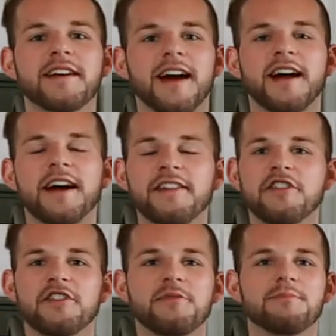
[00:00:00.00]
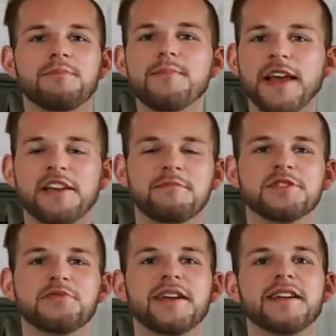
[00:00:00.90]
that's a mix
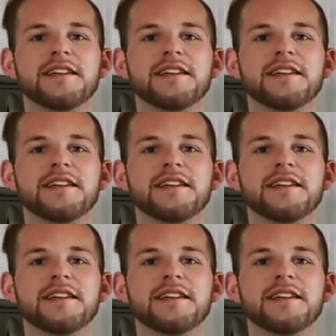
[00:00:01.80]
between,